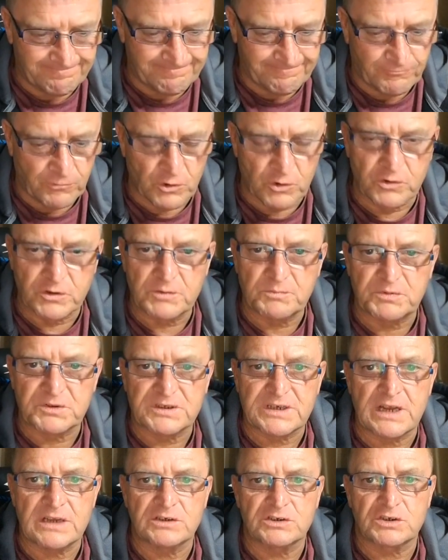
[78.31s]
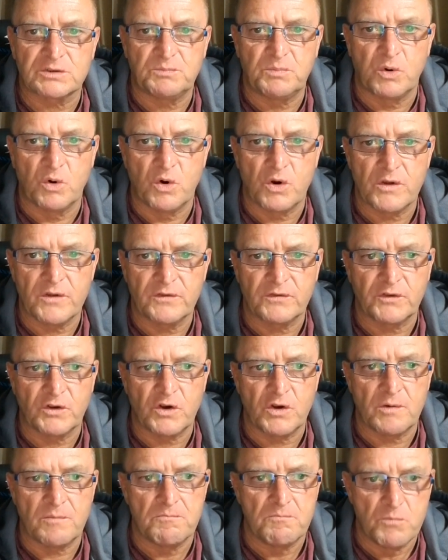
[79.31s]
100% support
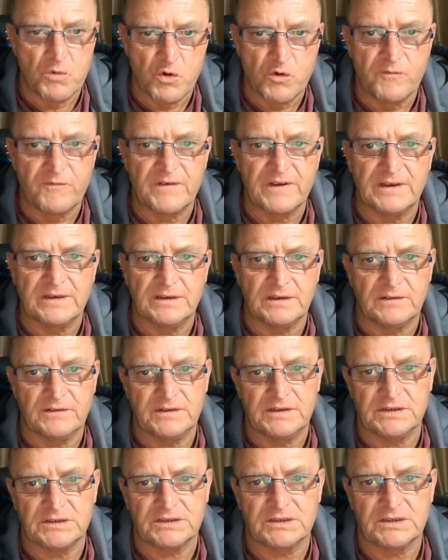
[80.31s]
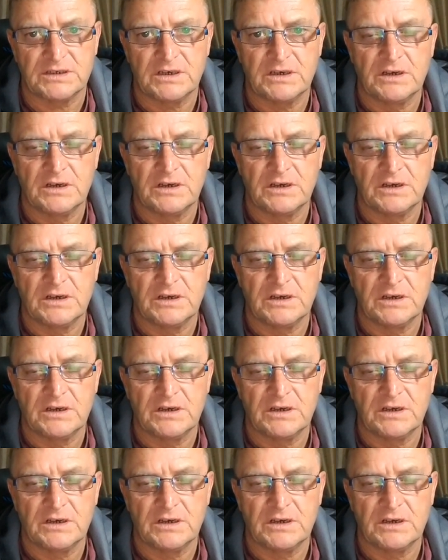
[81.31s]
their moving this